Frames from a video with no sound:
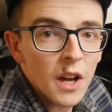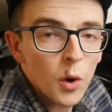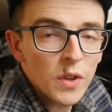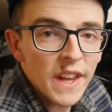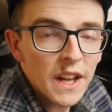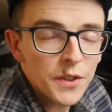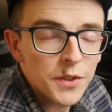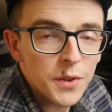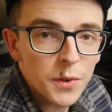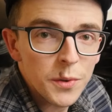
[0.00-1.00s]
only had
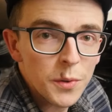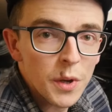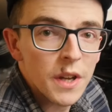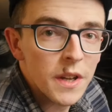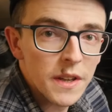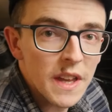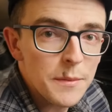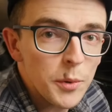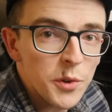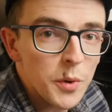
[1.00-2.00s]
2
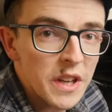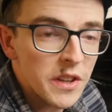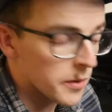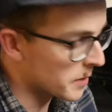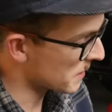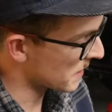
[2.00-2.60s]
cables going into it.